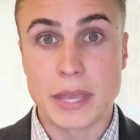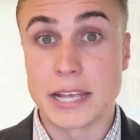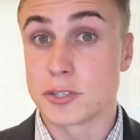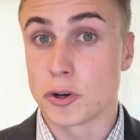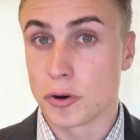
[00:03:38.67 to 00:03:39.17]

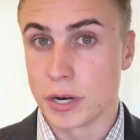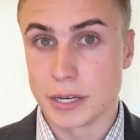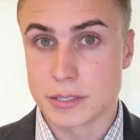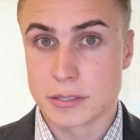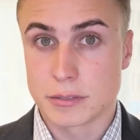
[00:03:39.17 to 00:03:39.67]
its
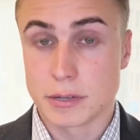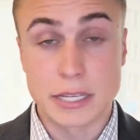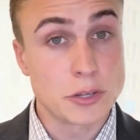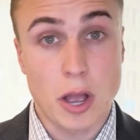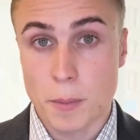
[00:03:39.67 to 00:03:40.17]
earnings,
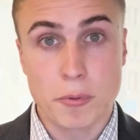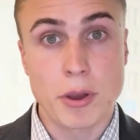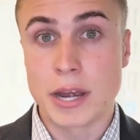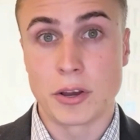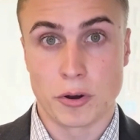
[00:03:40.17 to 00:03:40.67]
its
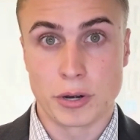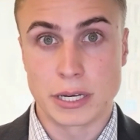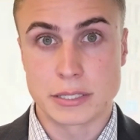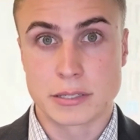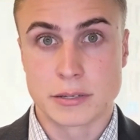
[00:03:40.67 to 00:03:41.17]
operating
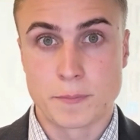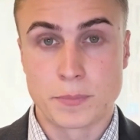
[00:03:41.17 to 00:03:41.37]
earnings.